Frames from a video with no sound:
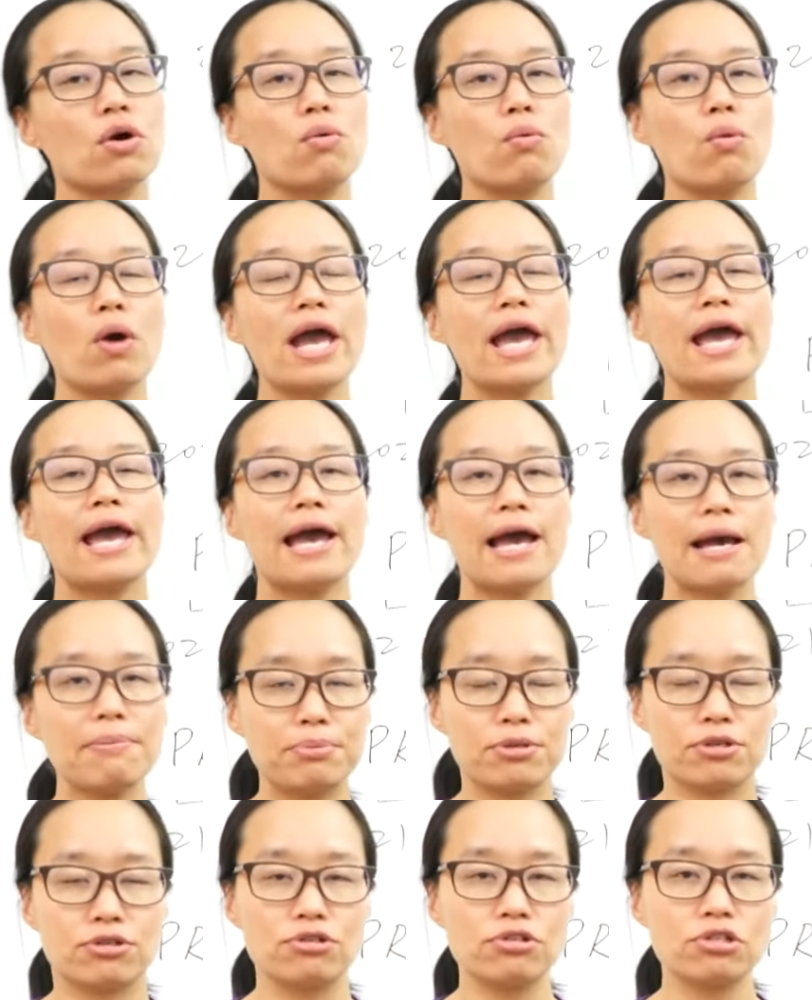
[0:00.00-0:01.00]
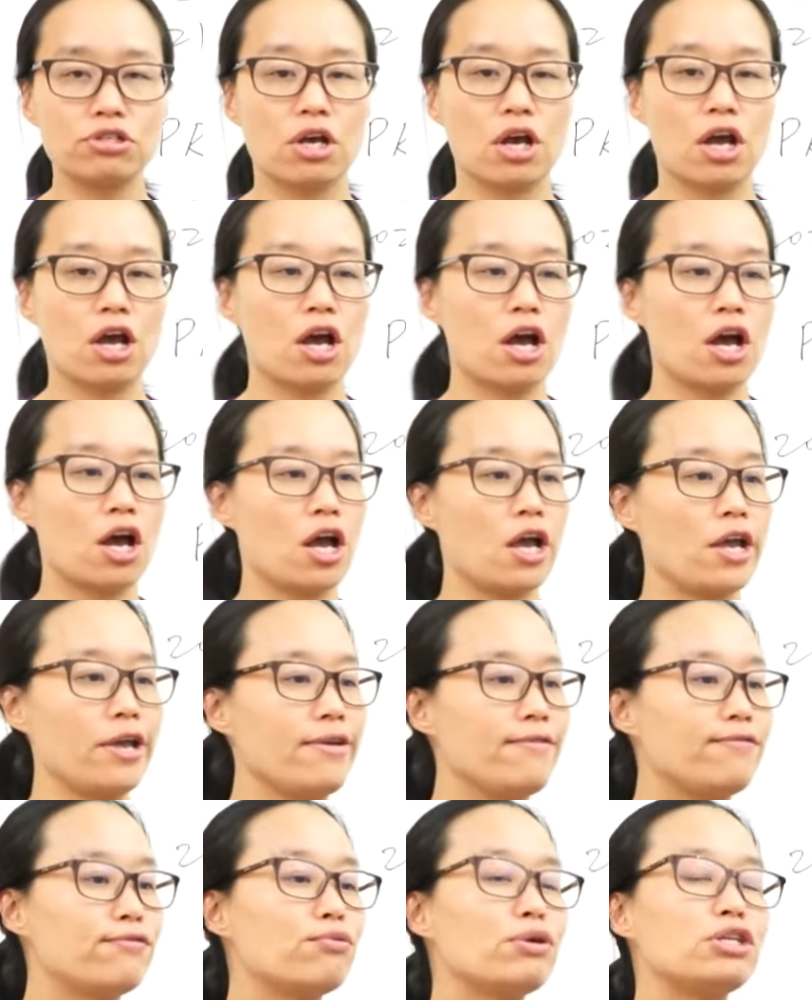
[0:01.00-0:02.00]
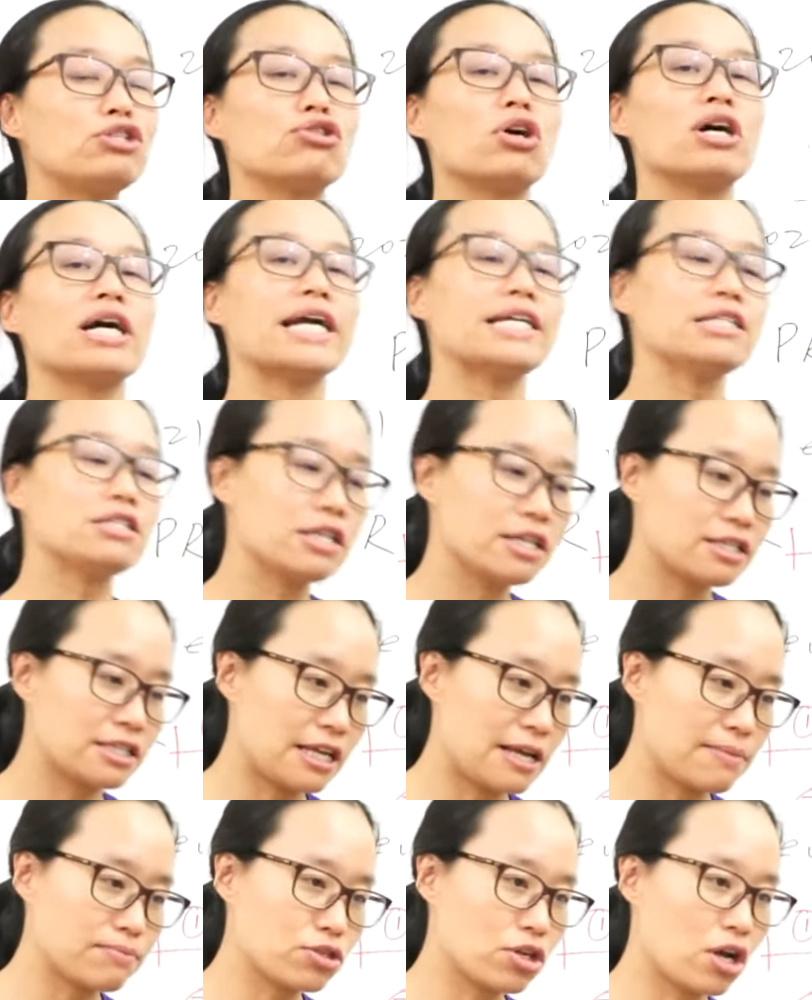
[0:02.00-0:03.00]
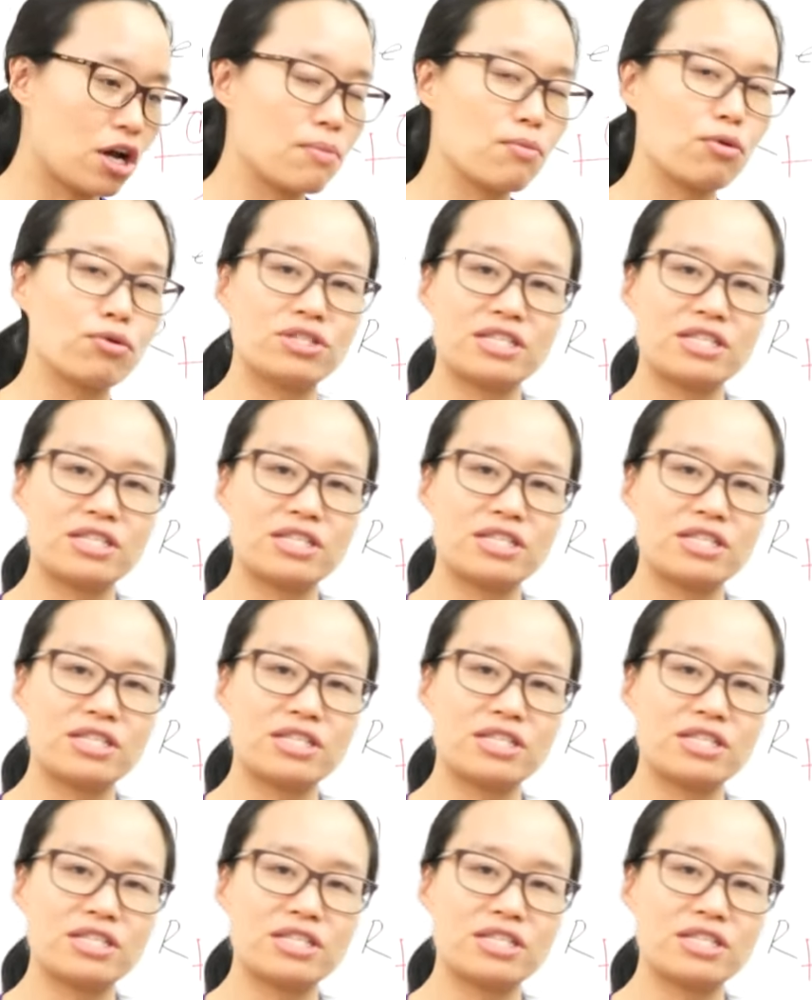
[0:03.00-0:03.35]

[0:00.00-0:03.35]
"Oh, what happens if we don't enter at the same time?